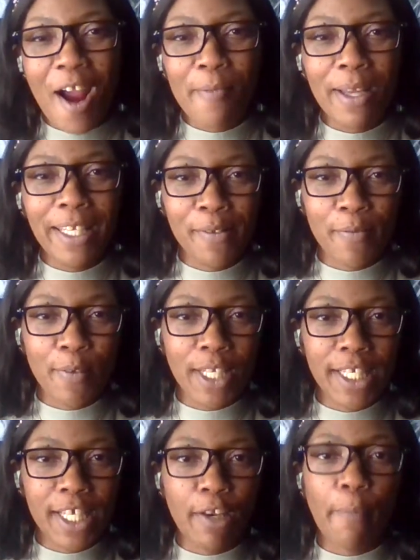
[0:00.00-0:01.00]
all right, my loves, if you
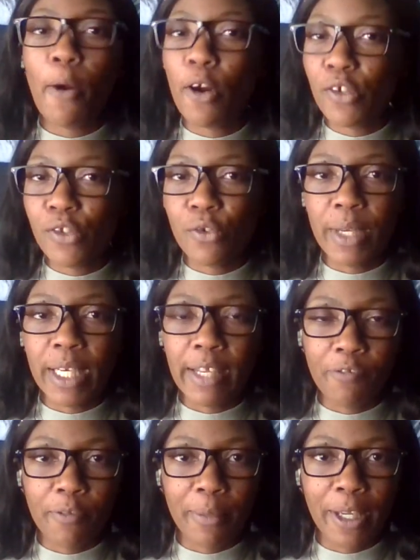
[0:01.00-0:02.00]
need to get a personal reading
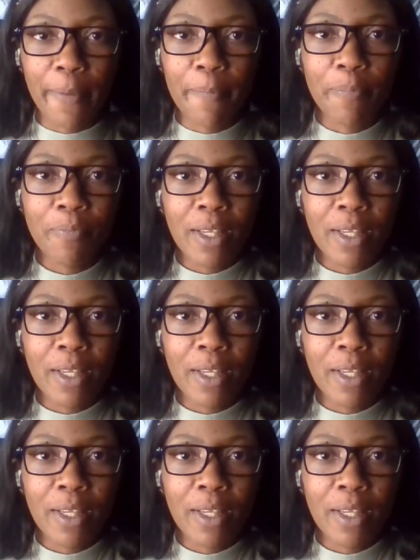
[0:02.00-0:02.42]
for me,